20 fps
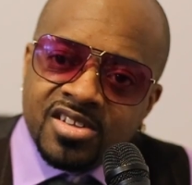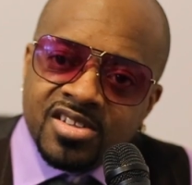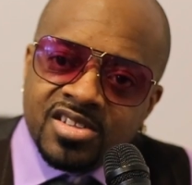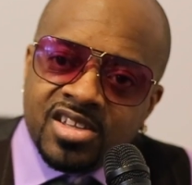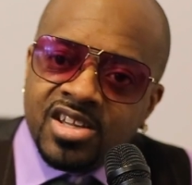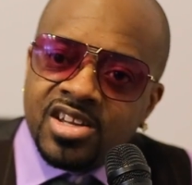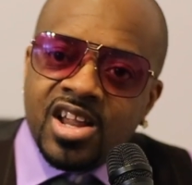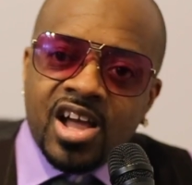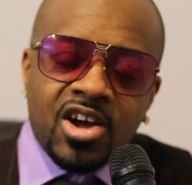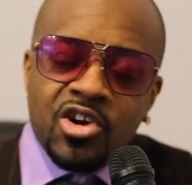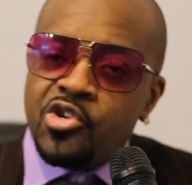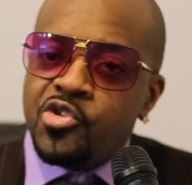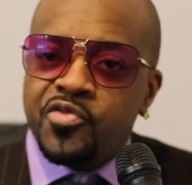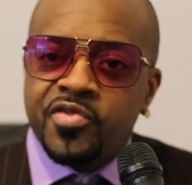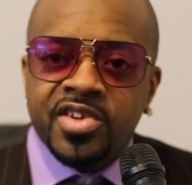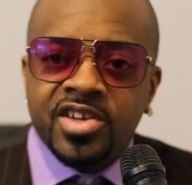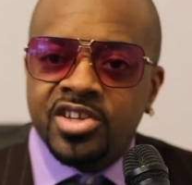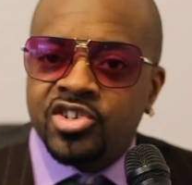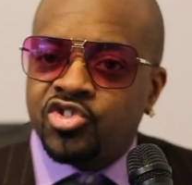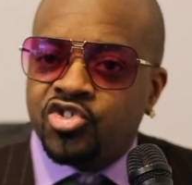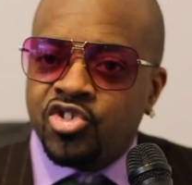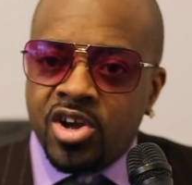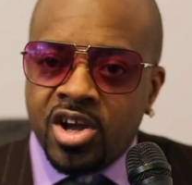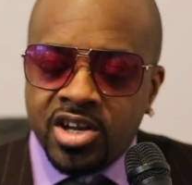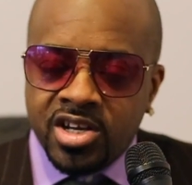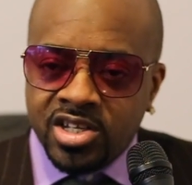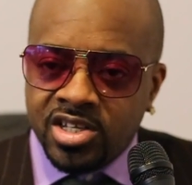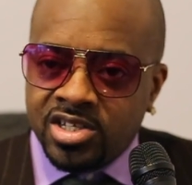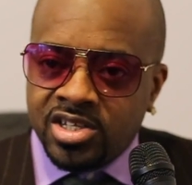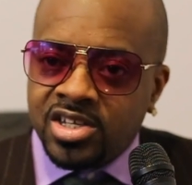They not over here
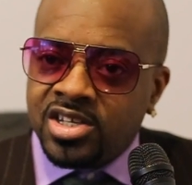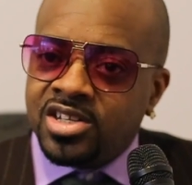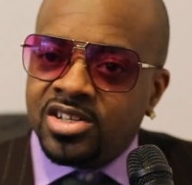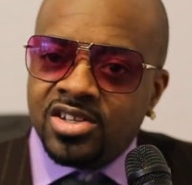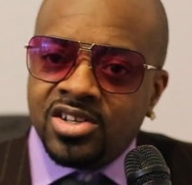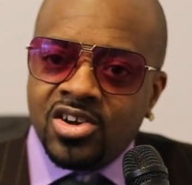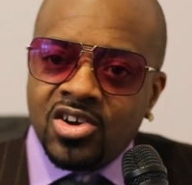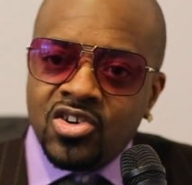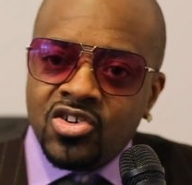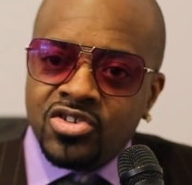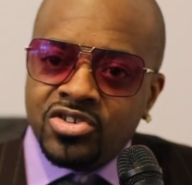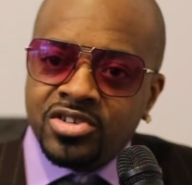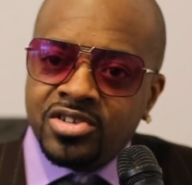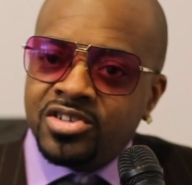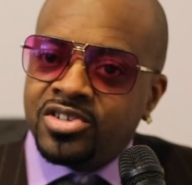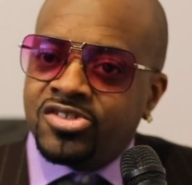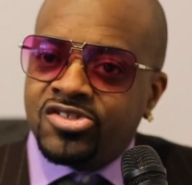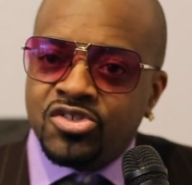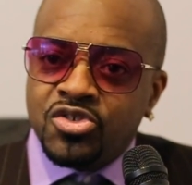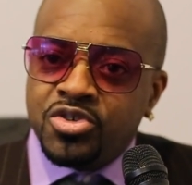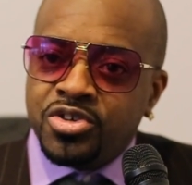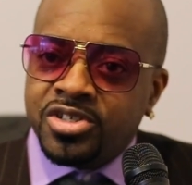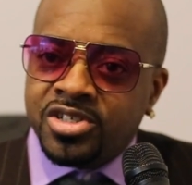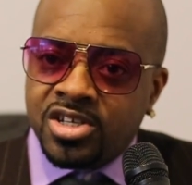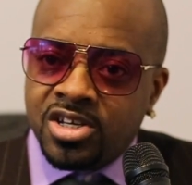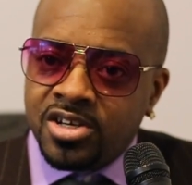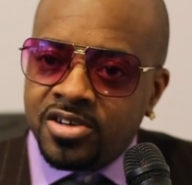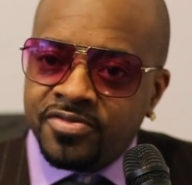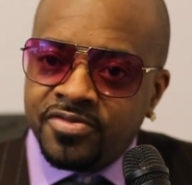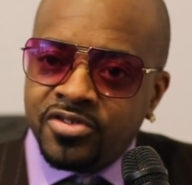trying to get on the Source
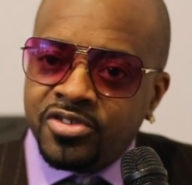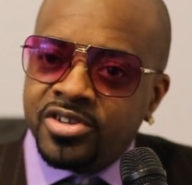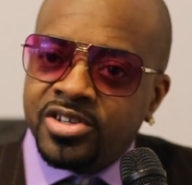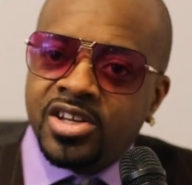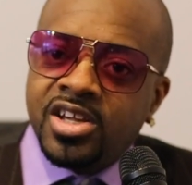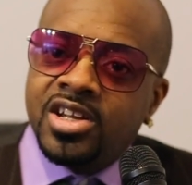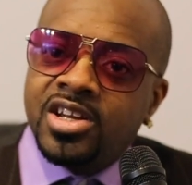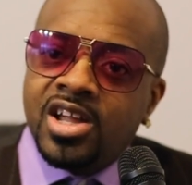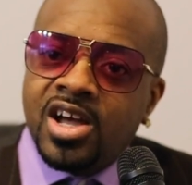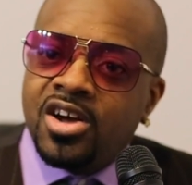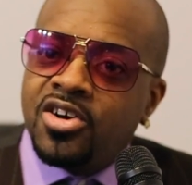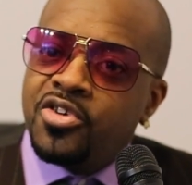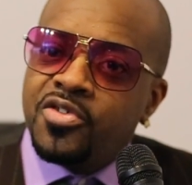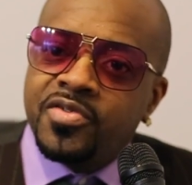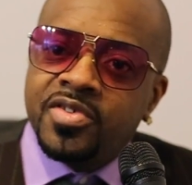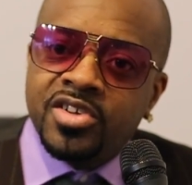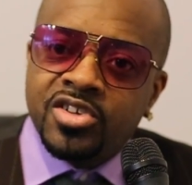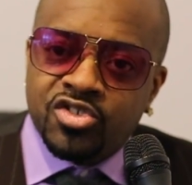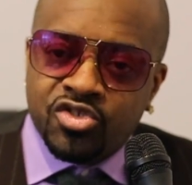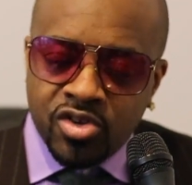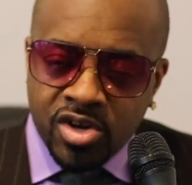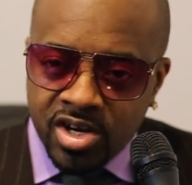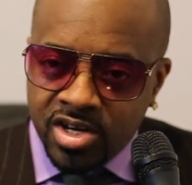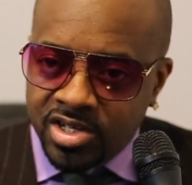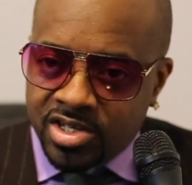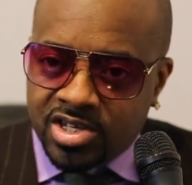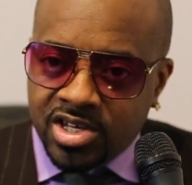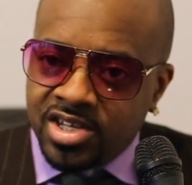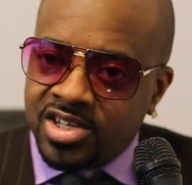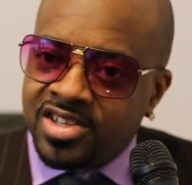cover, and they not over here trying to
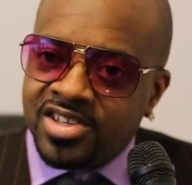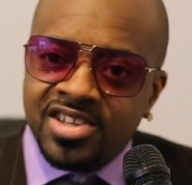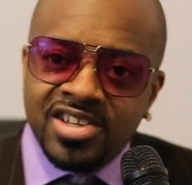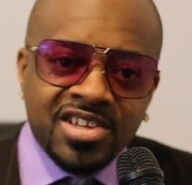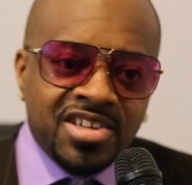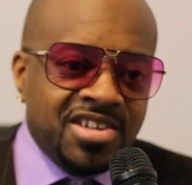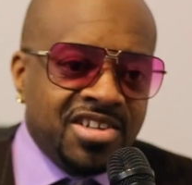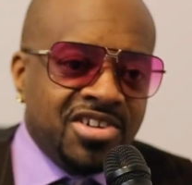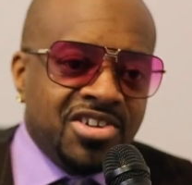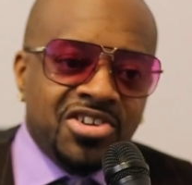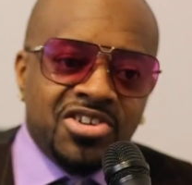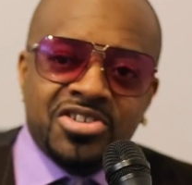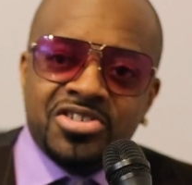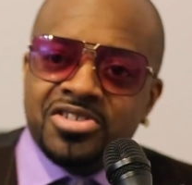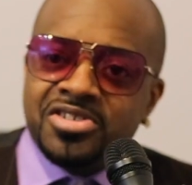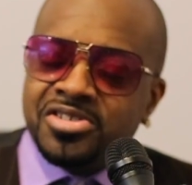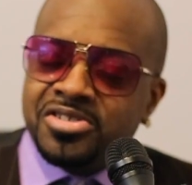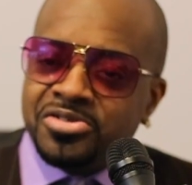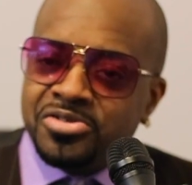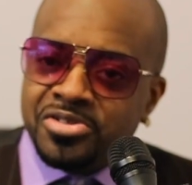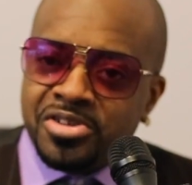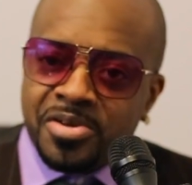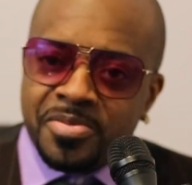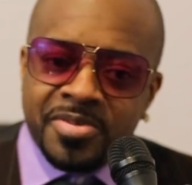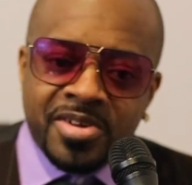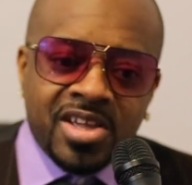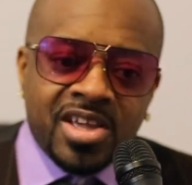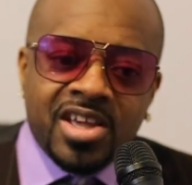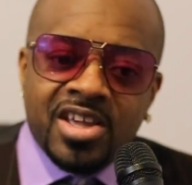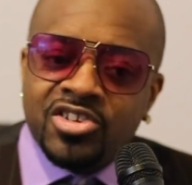get on. You know what I
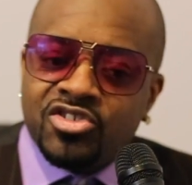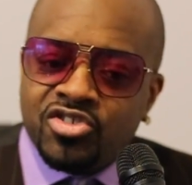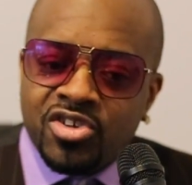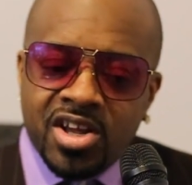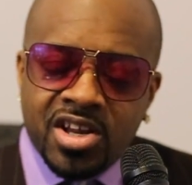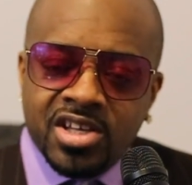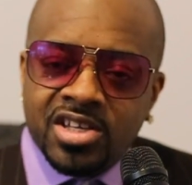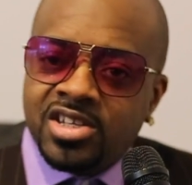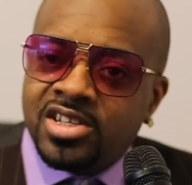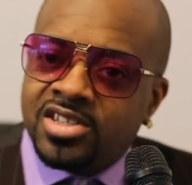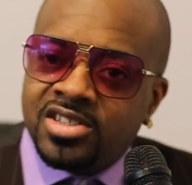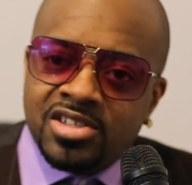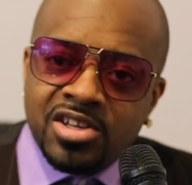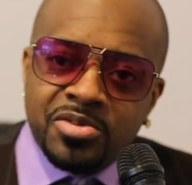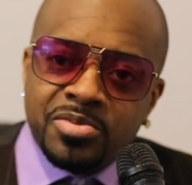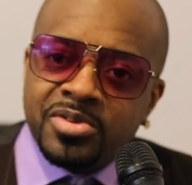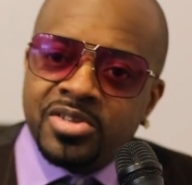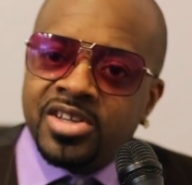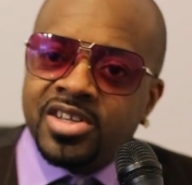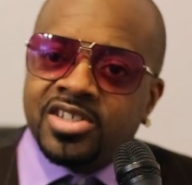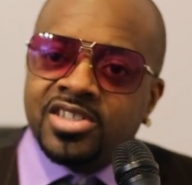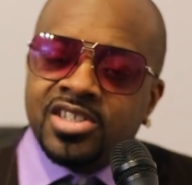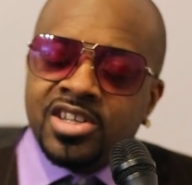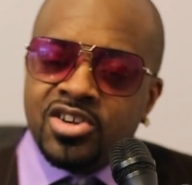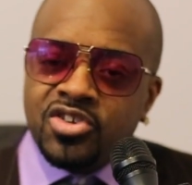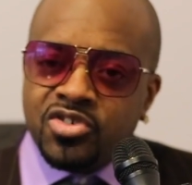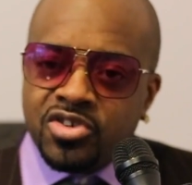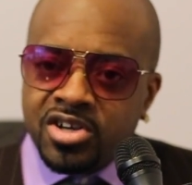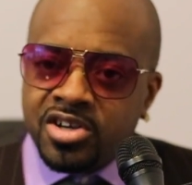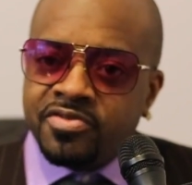mean? They ain't trying to get double
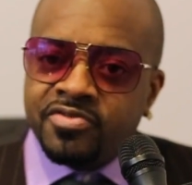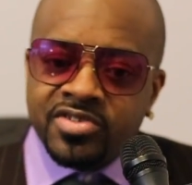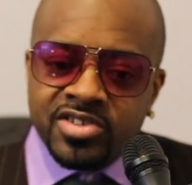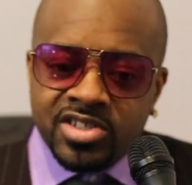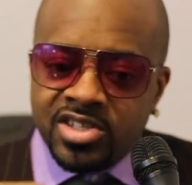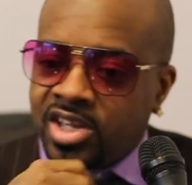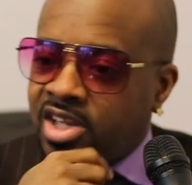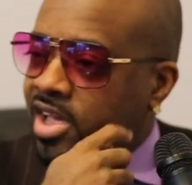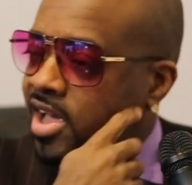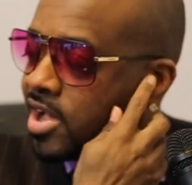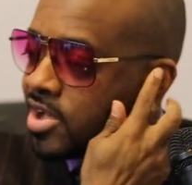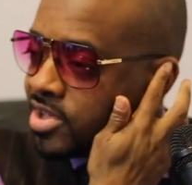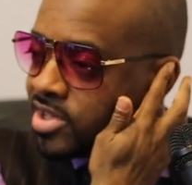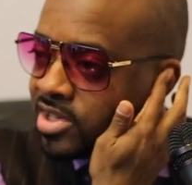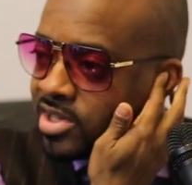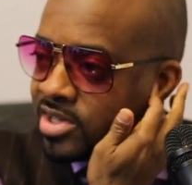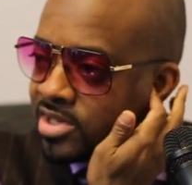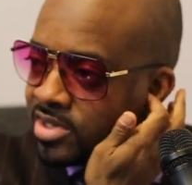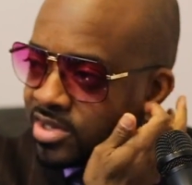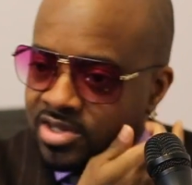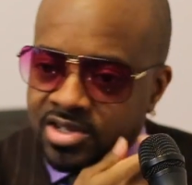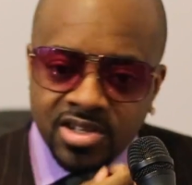XL covers. They out here.